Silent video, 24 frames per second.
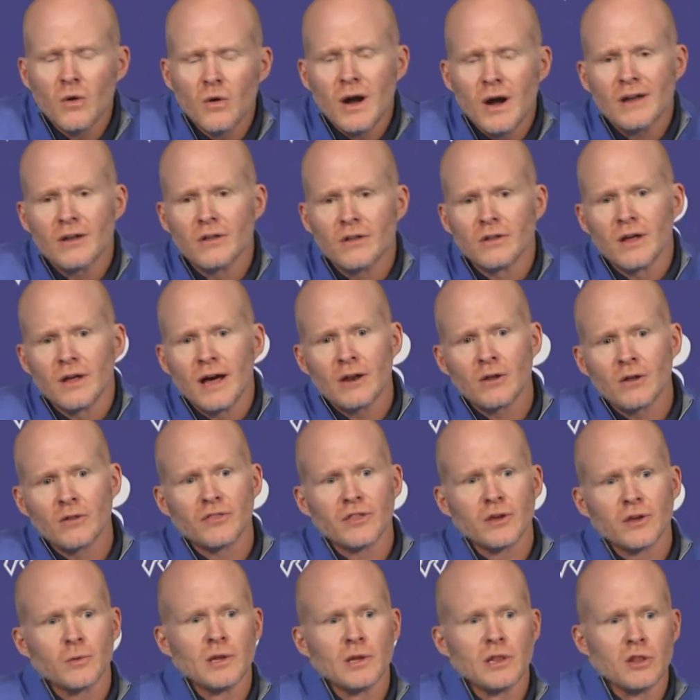Well, I don't
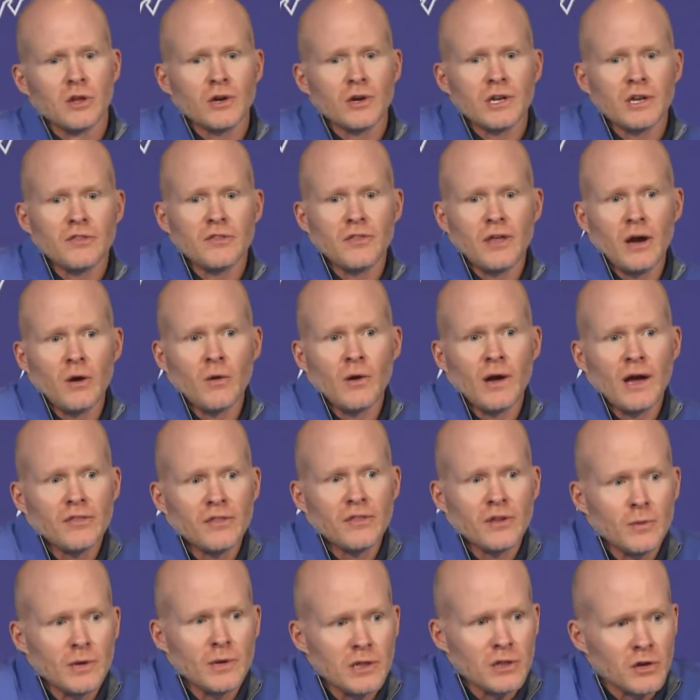think we look at it that way. I
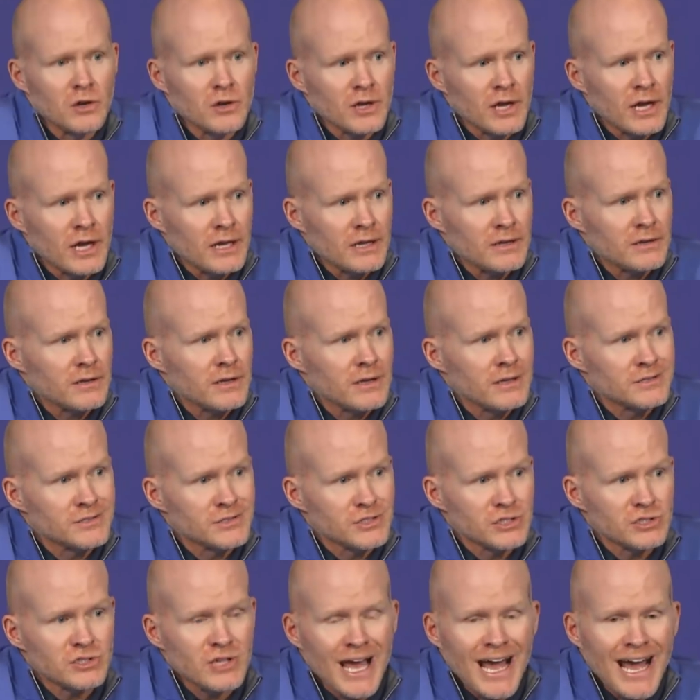think we look at it as
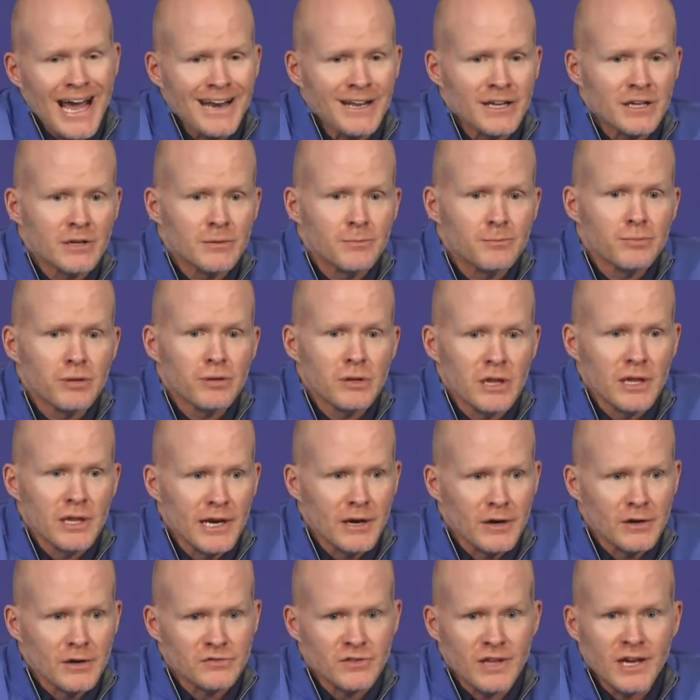just adding
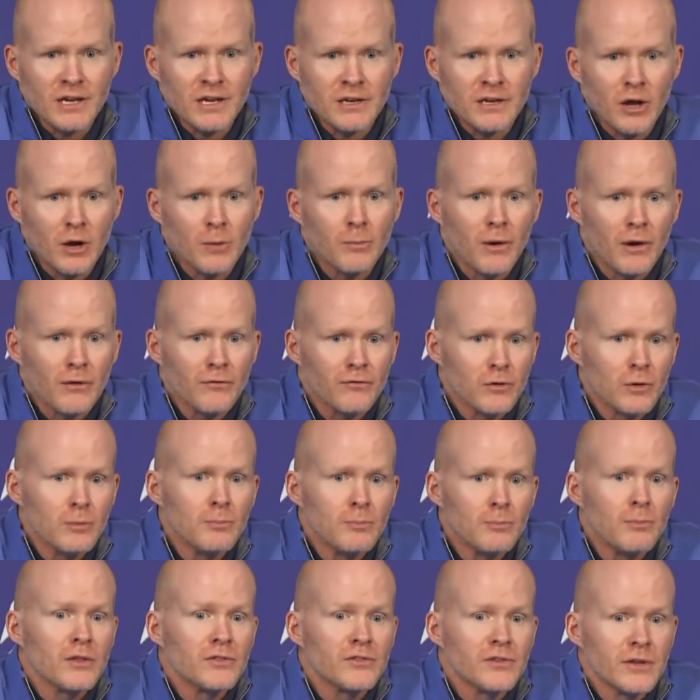players that can help our
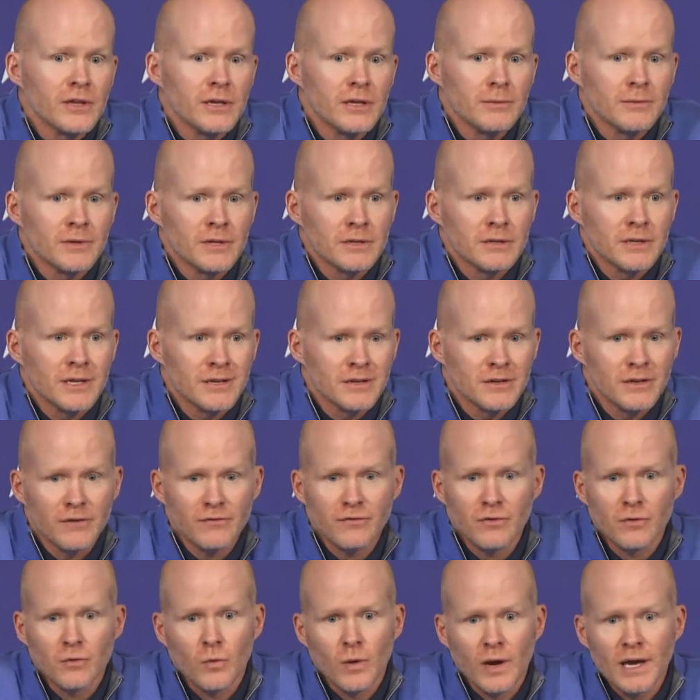football team in
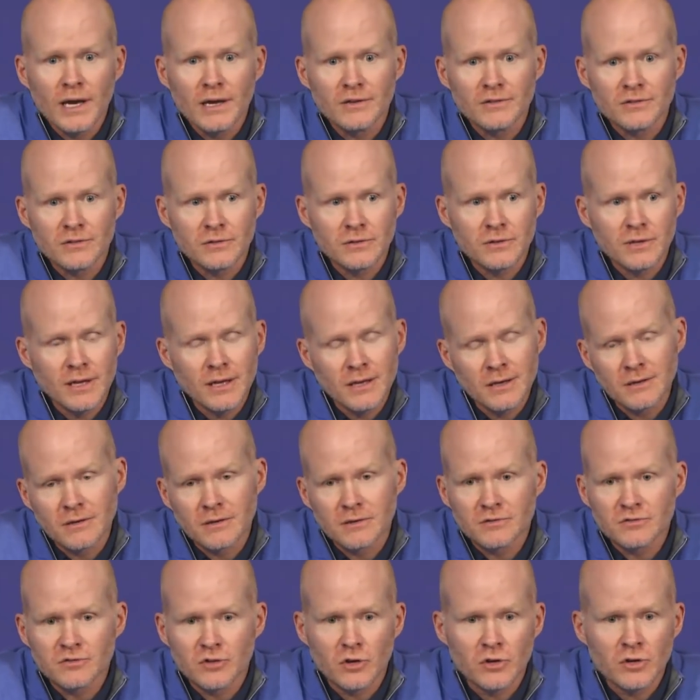different ways. And
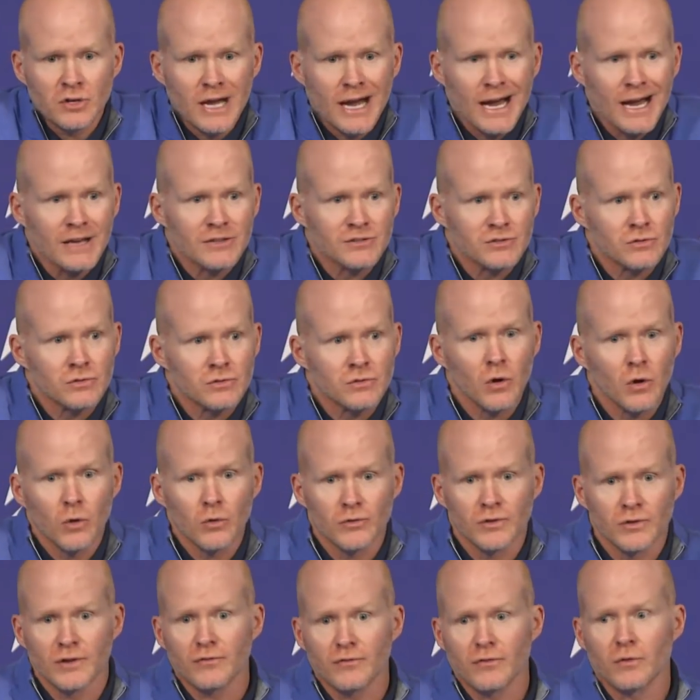certain guys will
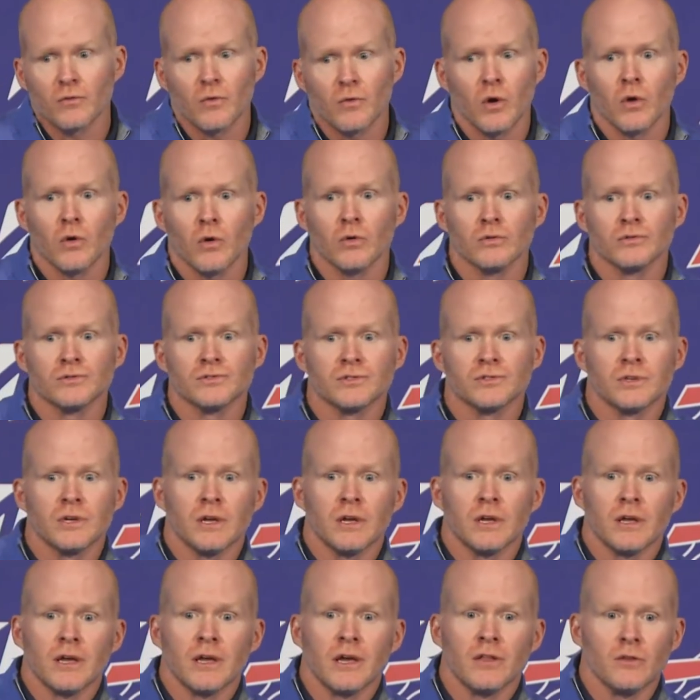hold different roles,
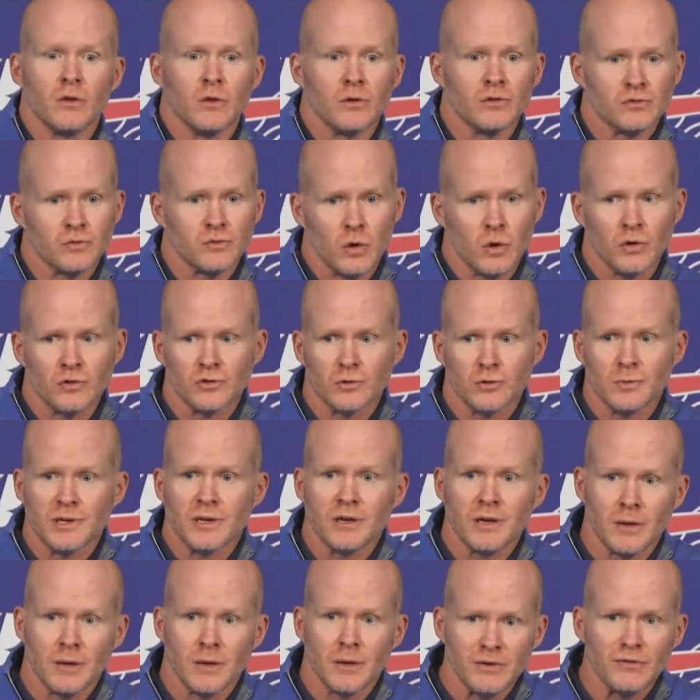and those roles will
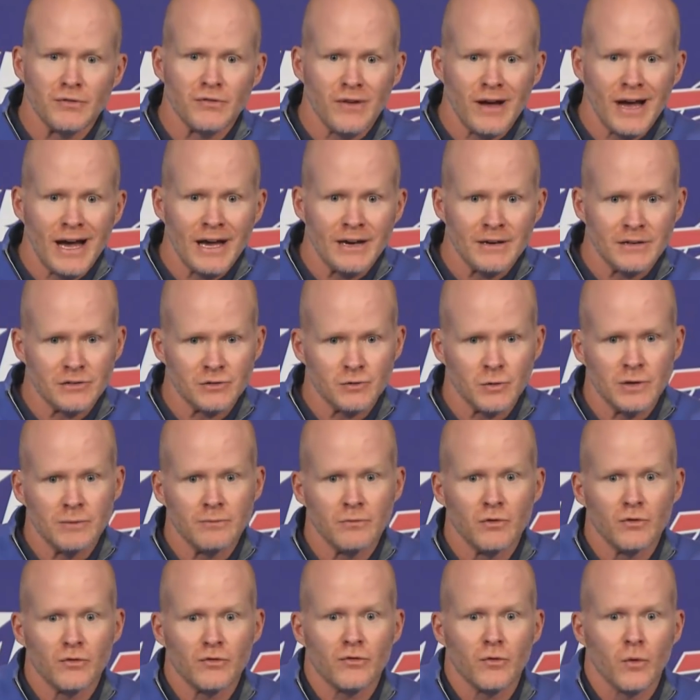become defined as we
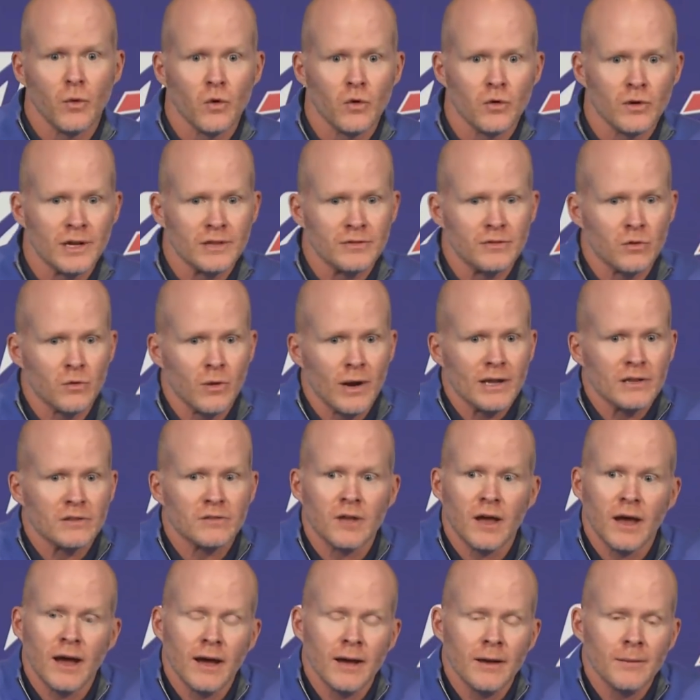move forward at the right
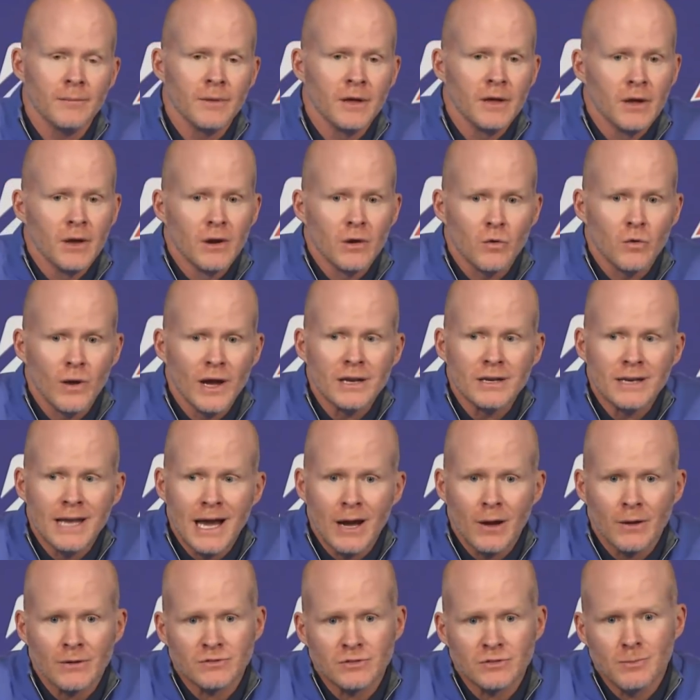time. Right
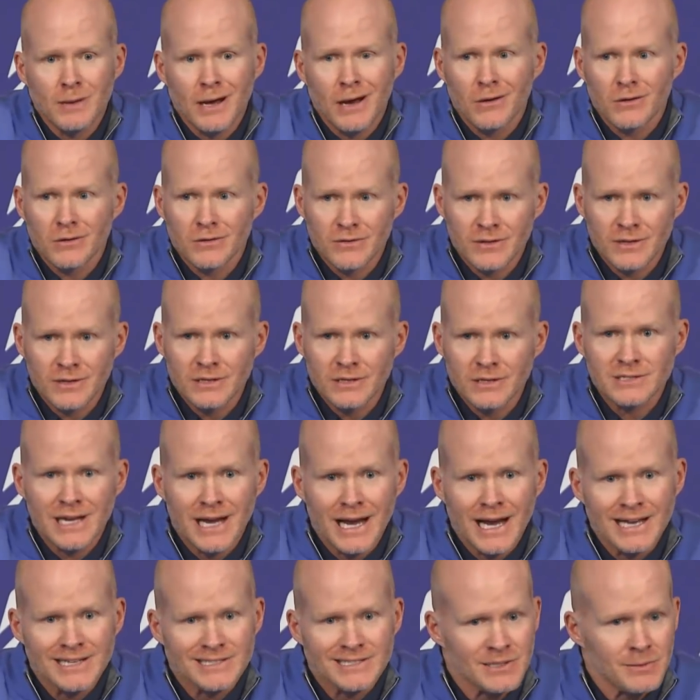now it's about these
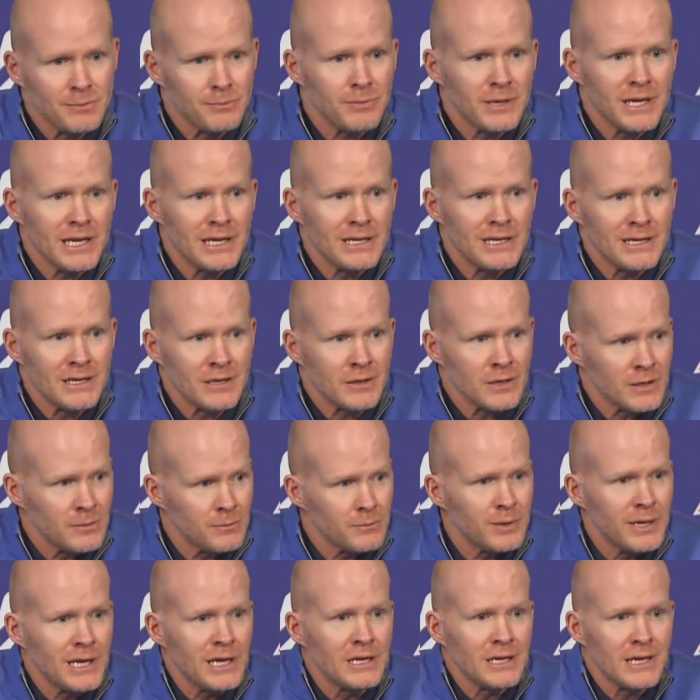guys competing and
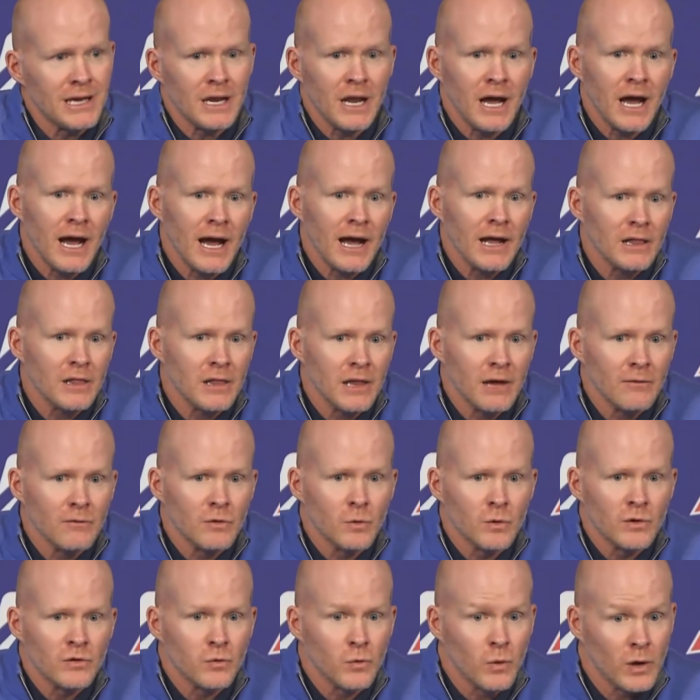competing at a high
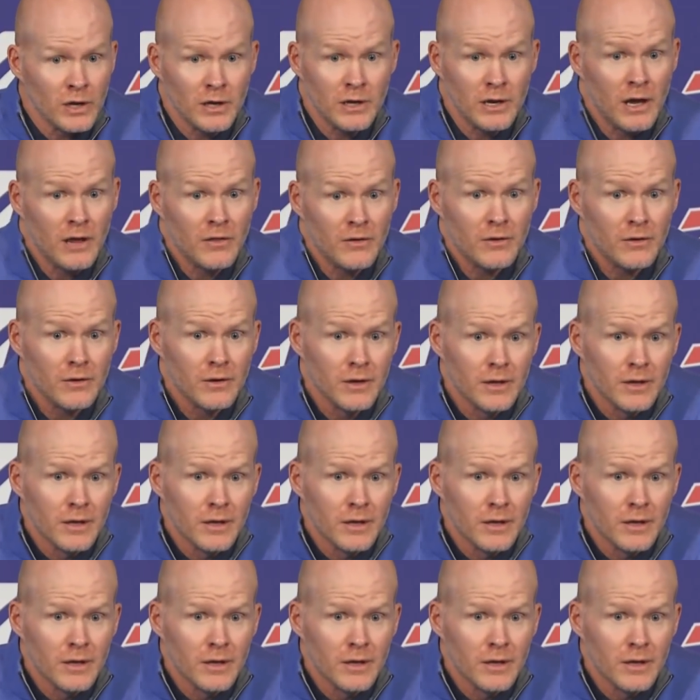level with one another.